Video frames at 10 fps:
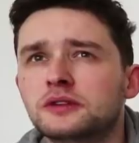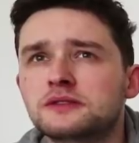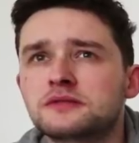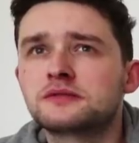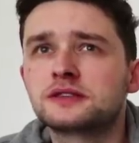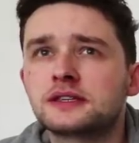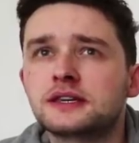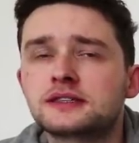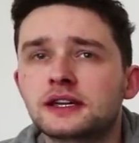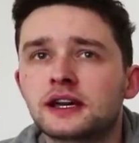the
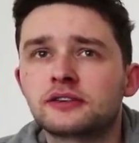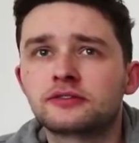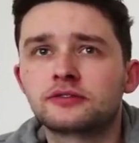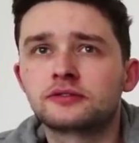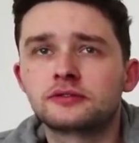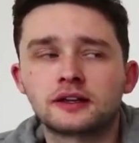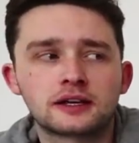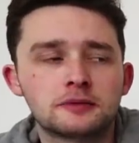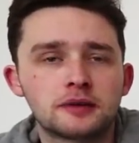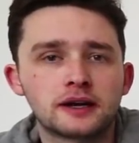CCF,
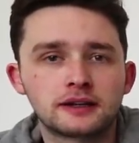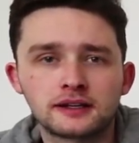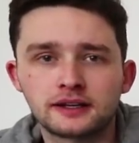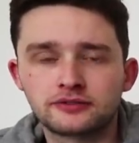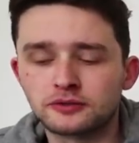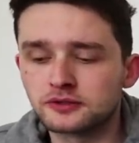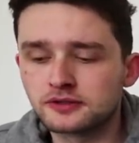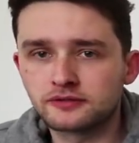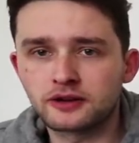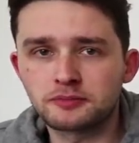like Combined Cadet
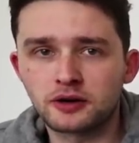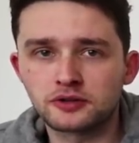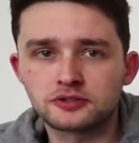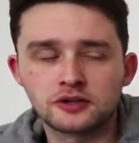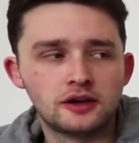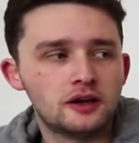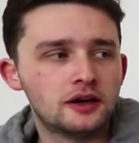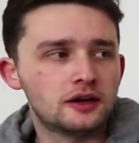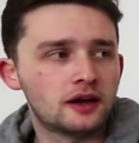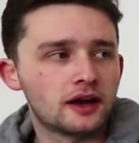Force, very posh,
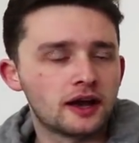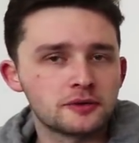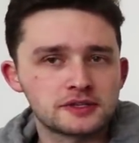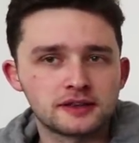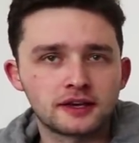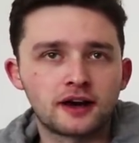and I was in the